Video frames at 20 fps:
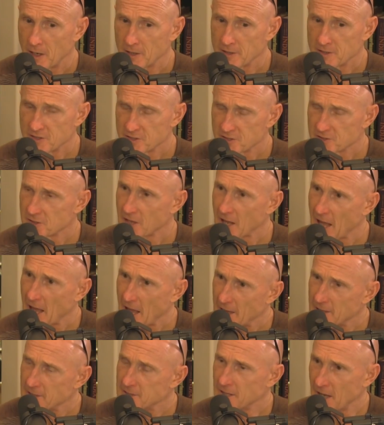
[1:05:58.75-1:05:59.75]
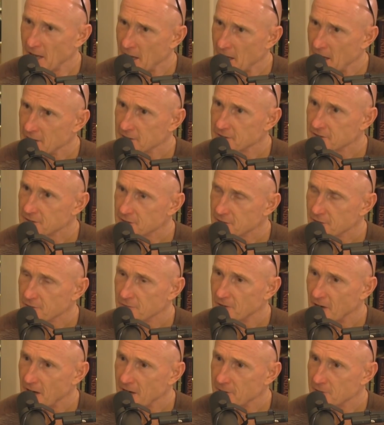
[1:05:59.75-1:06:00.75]
I just had to ask the
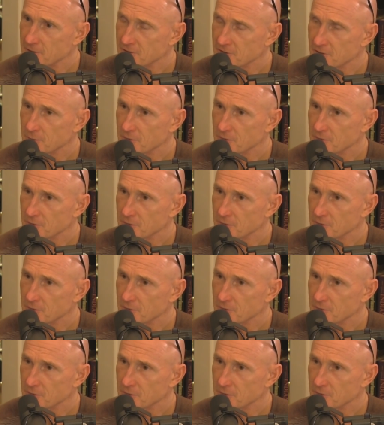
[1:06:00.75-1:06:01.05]
fighters.